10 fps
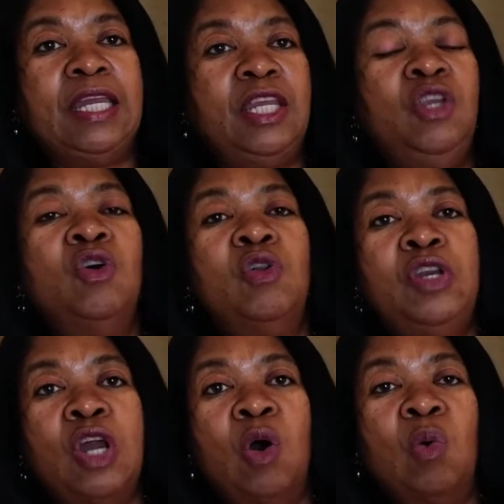You'll
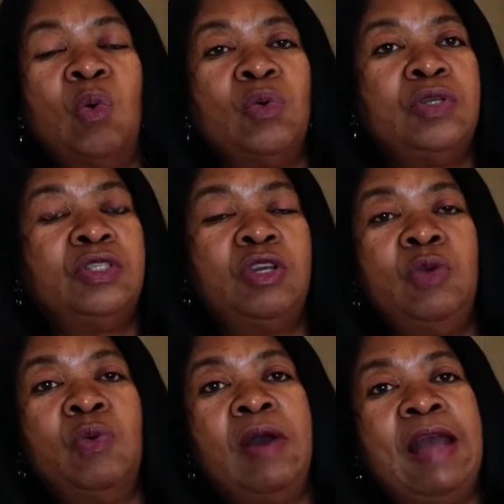know. So you
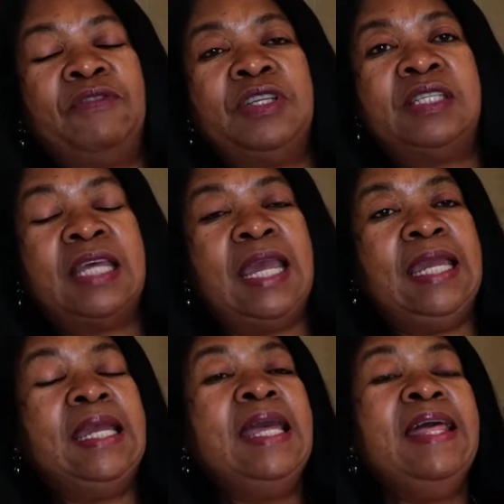won't have to say